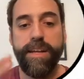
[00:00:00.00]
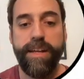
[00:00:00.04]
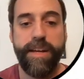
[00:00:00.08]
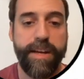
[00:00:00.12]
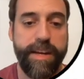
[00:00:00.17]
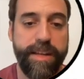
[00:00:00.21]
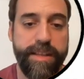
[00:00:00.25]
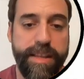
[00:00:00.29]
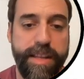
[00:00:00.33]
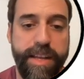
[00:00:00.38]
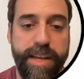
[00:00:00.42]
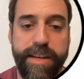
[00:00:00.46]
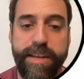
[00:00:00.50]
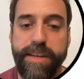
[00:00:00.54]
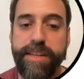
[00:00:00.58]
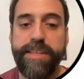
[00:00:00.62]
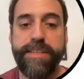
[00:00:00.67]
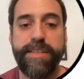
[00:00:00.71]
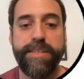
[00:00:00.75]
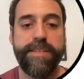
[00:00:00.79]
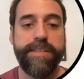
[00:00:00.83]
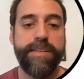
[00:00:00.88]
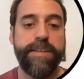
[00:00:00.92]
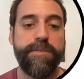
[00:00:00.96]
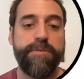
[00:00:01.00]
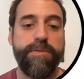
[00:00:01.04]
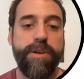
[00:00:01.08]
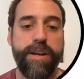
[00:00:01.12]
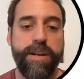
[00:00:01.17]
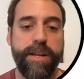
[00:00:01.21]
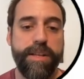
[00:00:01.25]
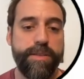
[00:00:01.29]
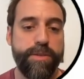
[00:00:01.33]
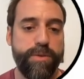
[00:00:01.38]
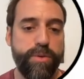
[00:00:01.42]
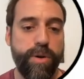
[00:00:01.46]
and then it's
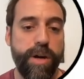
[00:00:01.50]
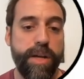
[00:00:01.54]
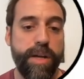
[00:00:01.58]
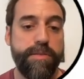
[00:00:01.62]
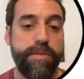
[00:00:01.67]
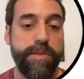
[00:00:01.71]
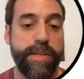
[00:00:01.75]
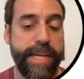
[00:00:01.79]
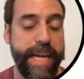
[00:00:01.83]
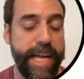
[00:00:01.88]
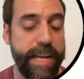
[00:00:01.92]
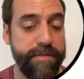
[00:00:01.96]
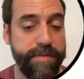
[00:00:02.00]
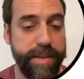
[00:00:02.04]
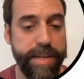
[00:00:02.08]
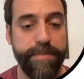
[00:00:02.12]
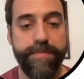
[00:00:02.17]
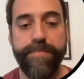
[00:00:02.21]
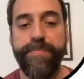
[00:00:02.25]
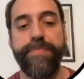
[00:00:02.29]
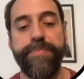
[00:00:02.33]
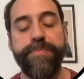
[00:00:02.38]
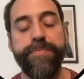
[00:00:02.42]
run at 200 Kelvin,